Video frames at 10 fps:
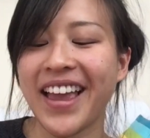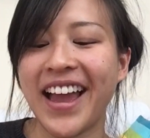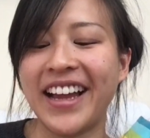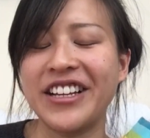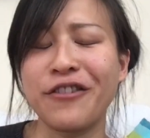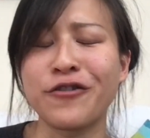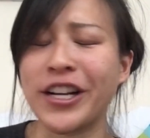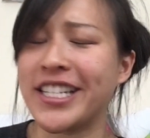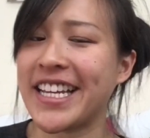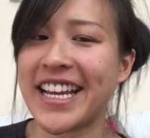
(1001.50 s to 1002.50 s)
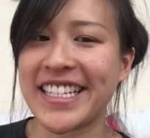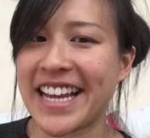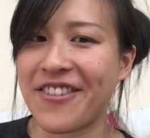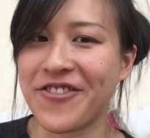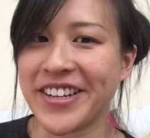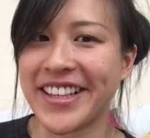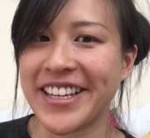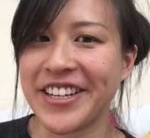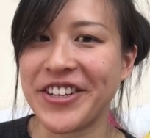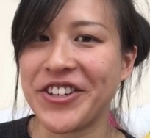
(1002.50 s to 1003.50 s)
and you've tried to take it down with
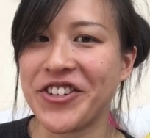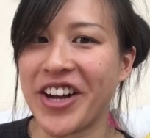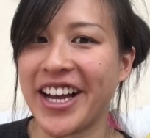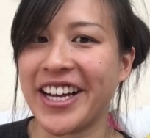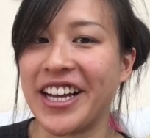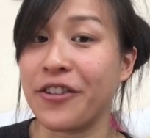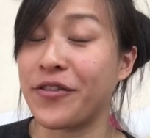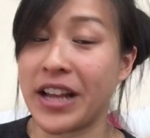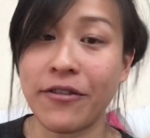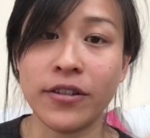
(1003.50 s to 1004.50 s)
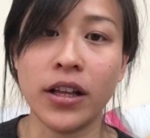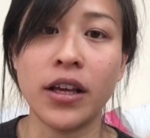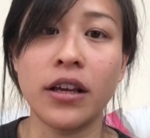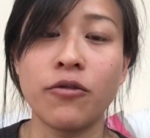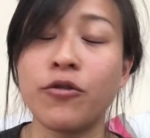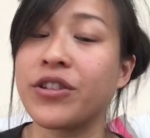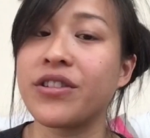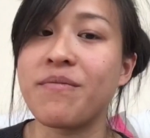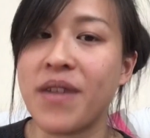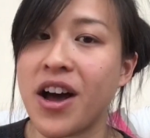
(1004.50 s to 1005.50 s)
you, and you've definitely risen
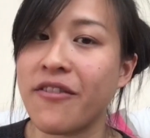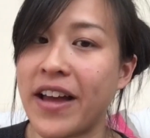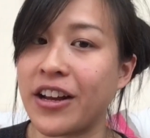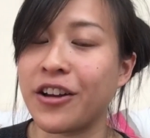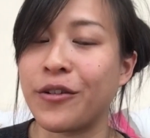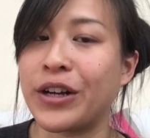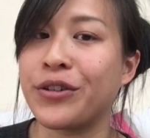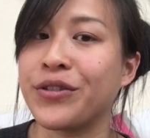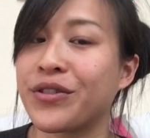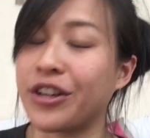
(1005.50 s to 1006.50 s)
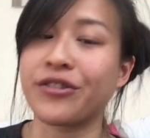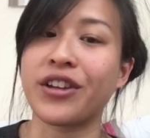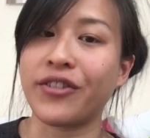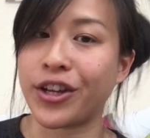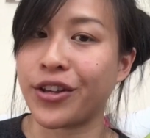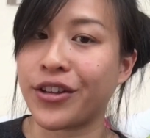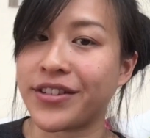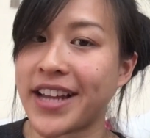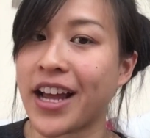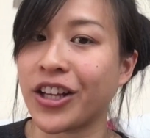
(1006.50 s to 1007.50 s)
above anyone who's just giving you those
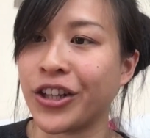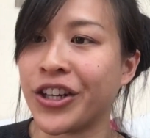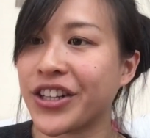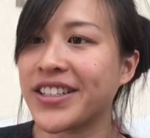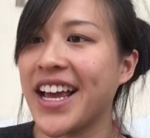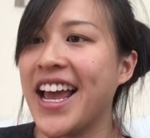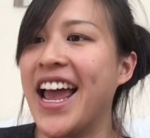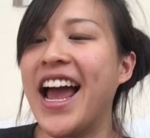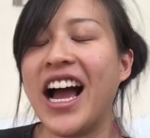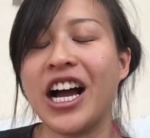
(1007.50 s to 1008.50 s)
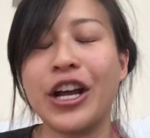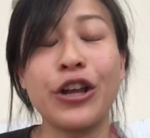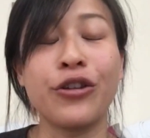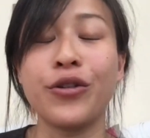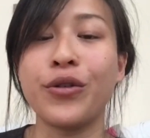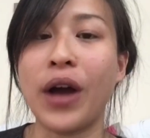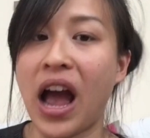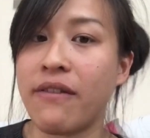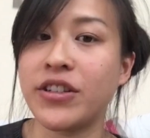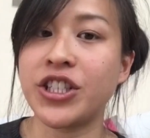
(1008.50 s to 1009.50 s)
dagger looks. You
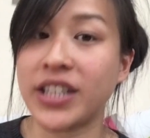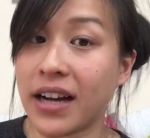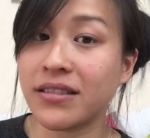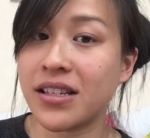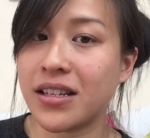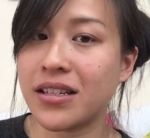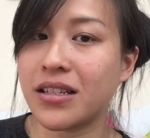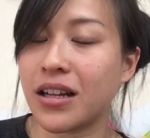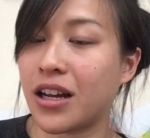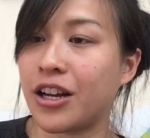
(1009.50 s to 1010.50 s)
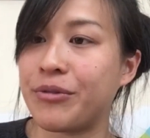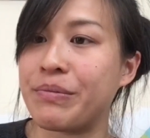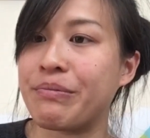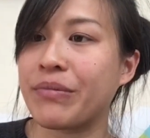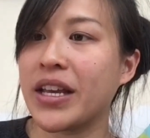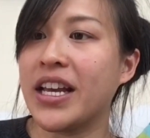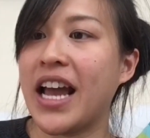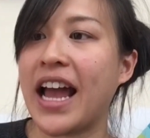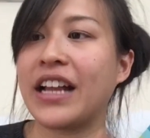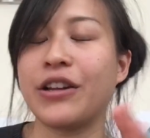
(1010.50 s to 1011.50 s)
haven't shouted,
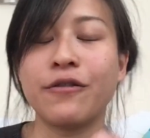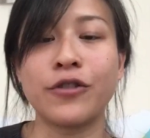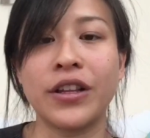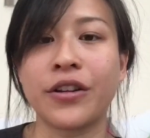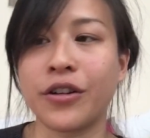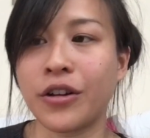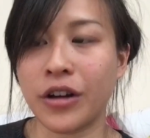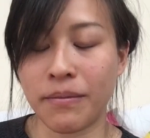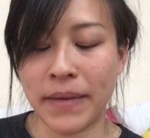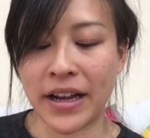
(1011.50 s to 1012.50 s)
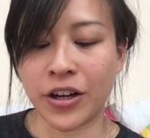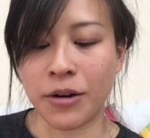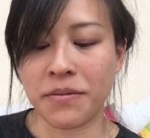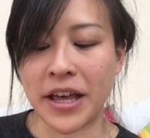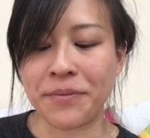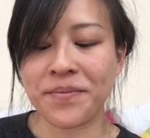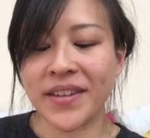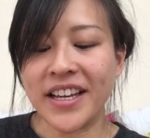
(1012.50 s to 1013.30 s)
and you've tried the good cop, bad cop thing.